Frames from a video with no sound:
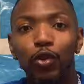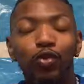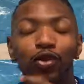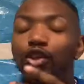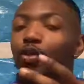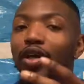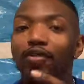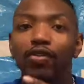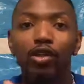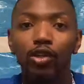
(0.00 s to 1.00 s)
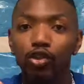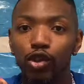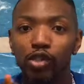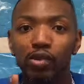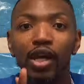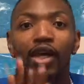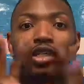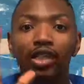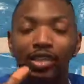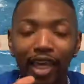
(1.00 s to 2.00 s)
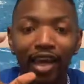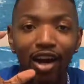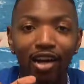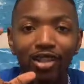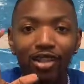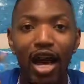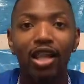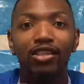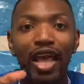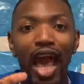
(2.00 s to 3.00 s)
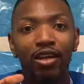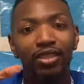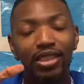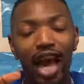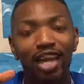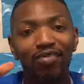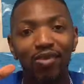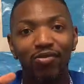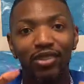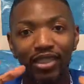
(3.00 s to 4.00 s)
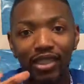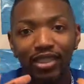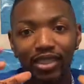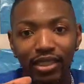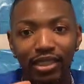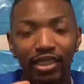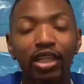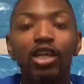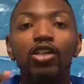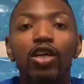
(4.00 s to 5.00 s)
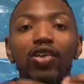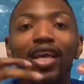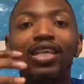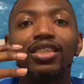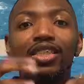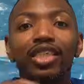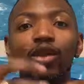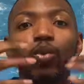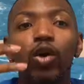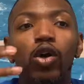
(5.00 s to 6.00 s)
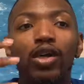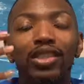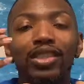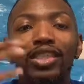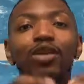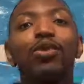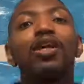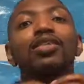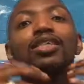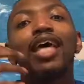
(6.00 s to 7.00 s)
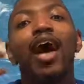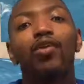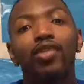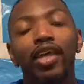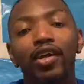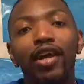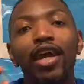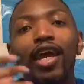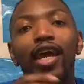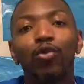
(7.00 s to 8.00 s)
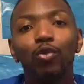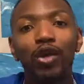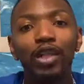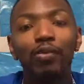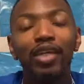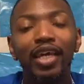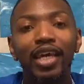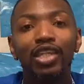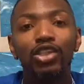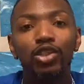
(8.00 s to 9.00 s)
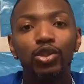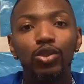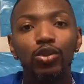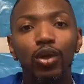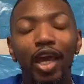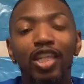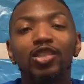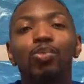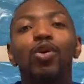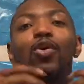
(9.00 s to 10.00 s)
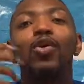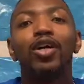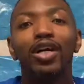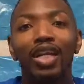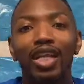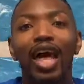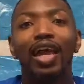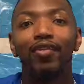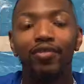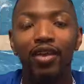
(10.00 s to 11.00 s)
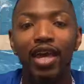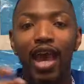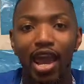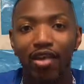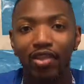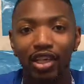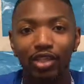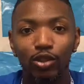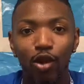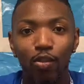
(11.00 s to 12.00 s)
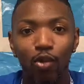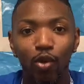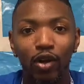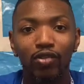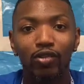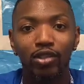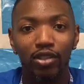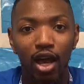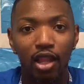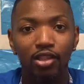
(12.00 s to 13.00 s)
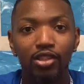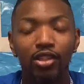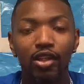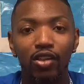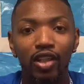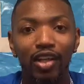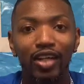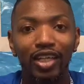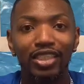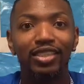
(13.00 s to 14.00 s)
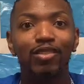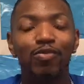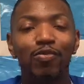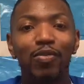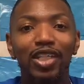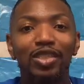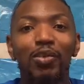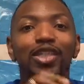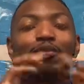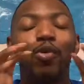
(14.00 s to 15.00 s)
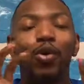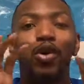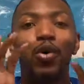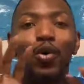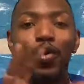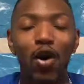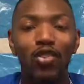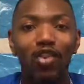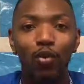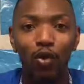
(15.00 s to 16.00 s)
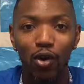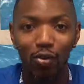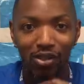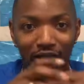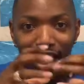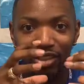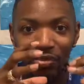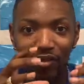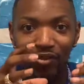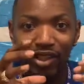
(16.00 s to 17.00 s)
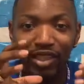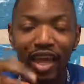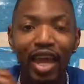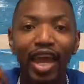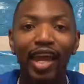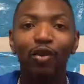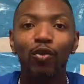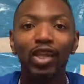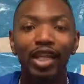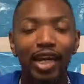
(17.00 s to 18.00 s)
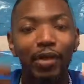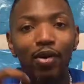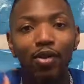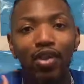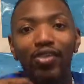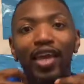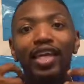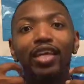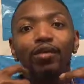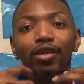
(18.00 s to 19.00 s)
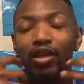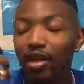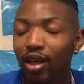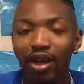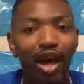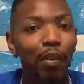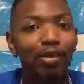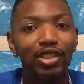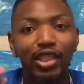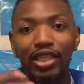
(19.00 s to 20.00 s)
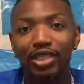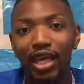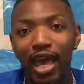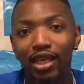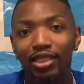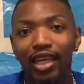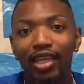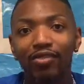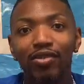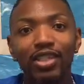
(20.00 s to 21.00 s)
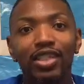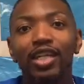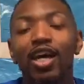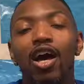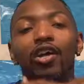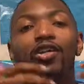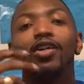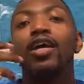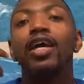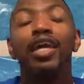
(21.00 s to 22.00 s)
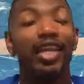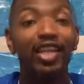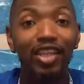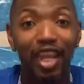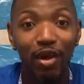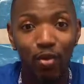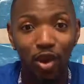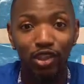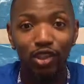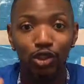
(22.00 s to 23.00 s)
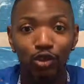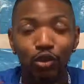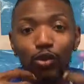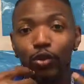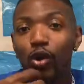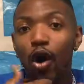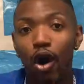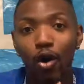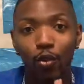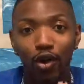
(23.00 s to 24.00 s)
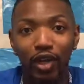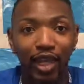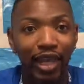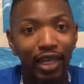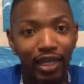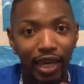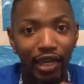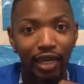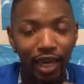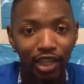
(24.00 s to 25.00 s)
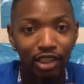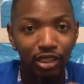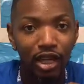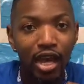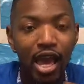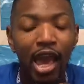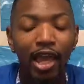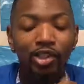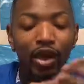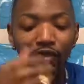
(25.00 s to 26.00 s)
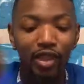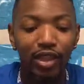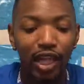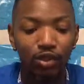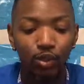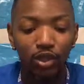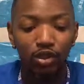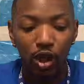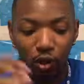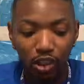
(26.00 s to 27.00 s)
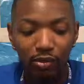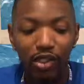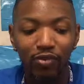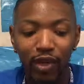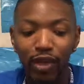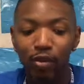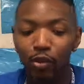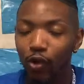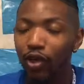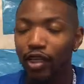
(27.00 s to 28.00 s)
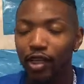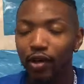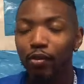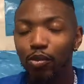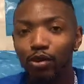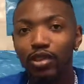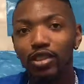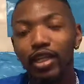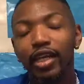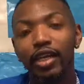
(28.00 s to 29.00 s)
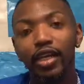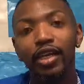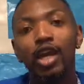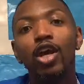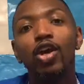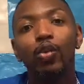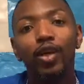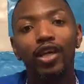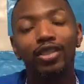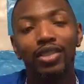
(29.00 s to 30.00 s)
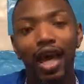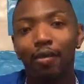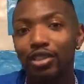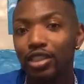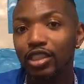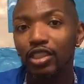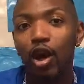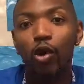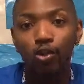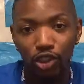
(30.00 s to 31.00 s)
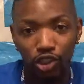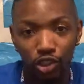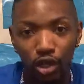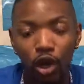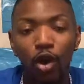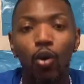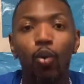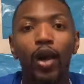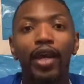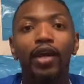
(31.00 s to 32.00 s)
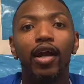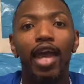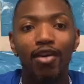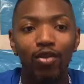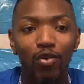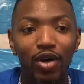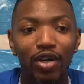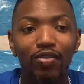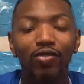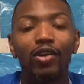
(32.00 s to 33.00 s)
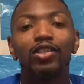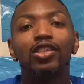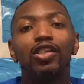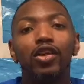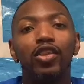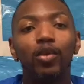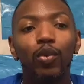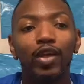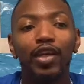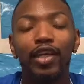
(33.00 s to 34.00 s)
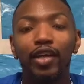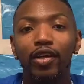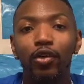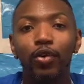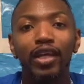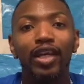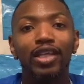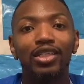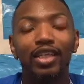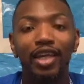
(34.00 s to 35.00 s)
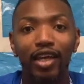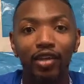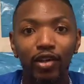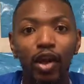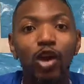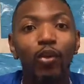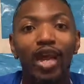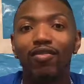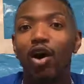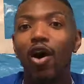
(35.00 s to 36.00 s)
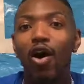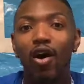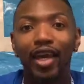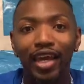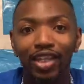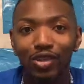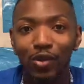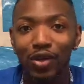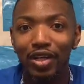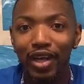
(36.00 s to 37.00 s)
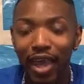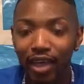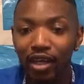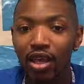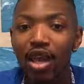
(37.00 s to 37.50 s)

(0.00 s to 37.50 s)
through 5th grade field trip to take our scholars outside of Memphis, Tennessee, so they can see the world and see what else is out there and really begin to explore life. And I think it's so important for scholars to know that there is much, much more going on in the world besides Memphis, and really letting them know that they can accomplish any task, they can visit and conquer anything they want to through hard work and dedication. And so I think that's what's ultimately very important here at Bruce, is that again, we are establishing this culture where everyone feels as though that we're here, we're in it together. We have an all hands on deck